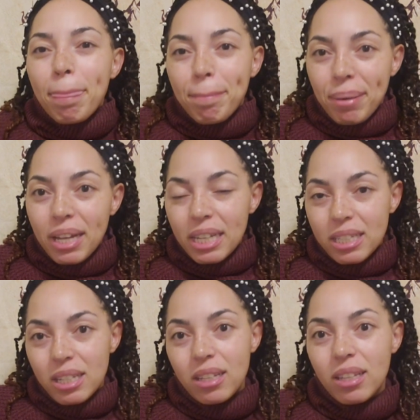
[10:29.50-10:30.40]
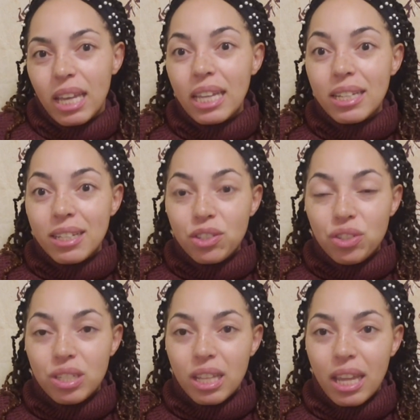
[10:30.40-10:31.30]
But in
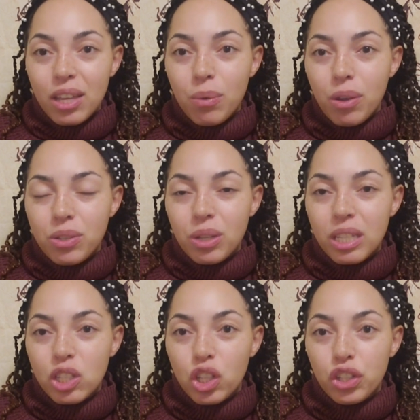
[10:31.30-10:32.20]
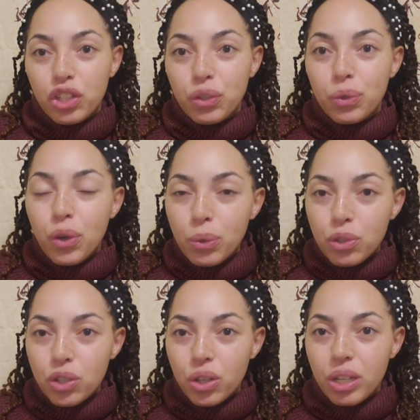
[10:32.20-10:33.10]
addition to that, you also get to learn a new culture,